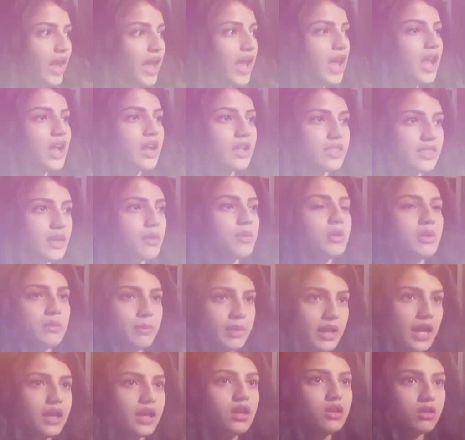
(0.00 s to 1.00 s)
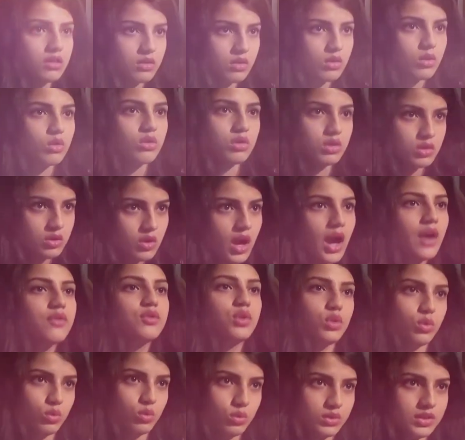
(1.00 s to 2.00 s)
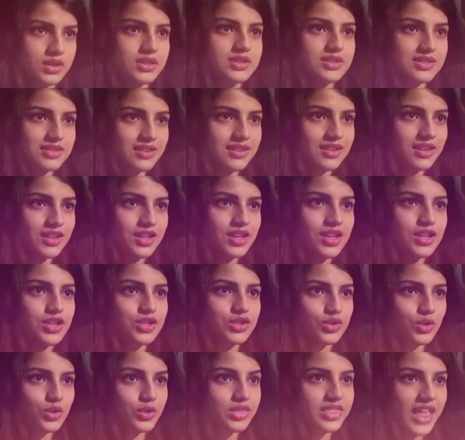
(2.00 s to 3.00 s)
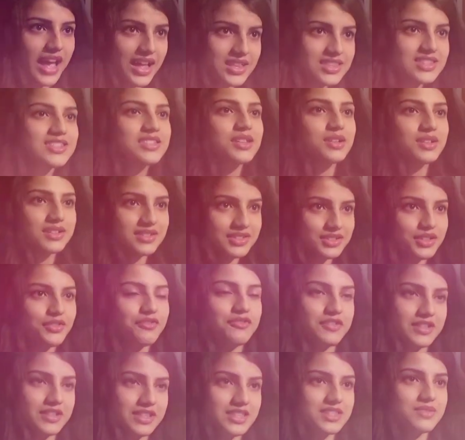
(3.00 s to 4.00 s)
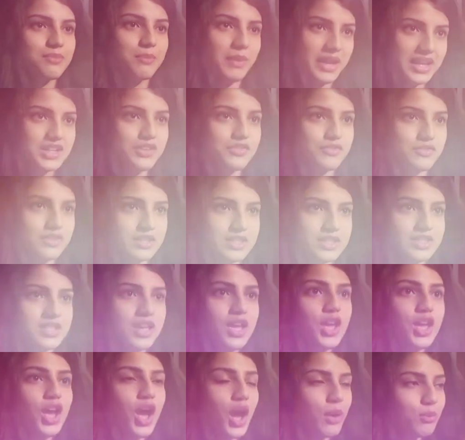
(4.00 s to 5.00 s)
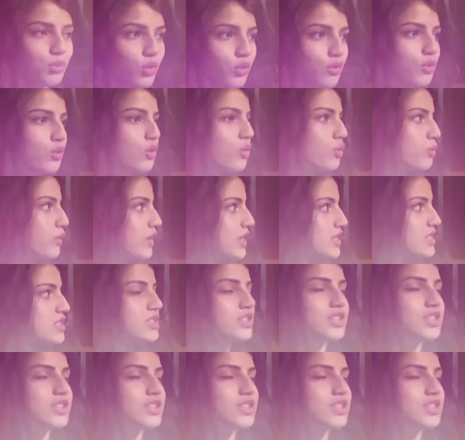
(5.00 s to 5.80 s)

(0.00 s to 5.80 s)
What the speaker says: here they will be like, look, you have to do this. So that's the difference, main difference. I'm always,